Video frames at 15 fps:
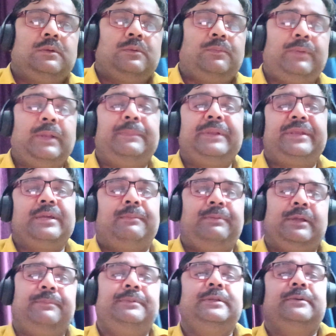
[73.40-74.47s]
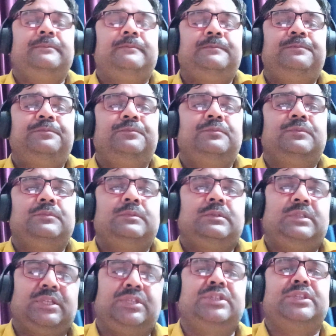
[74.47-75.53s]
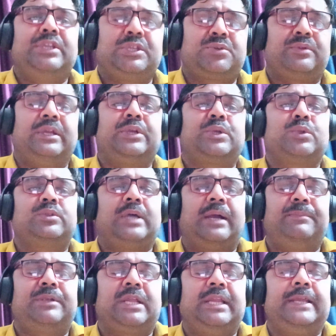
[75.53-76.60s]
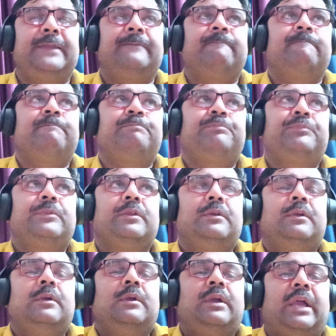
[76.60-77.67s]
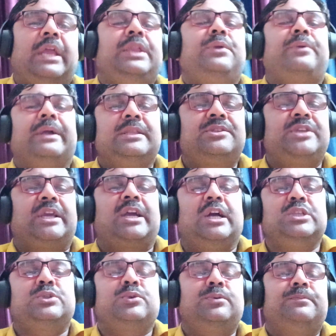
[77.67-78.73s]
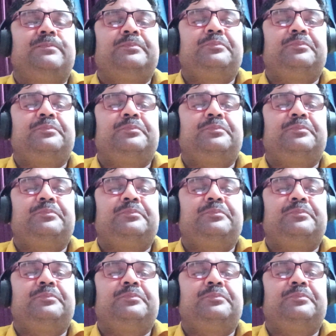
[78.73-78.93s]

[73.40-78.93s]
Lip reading: will be developed. This is natural truth I am telling, and you can check also.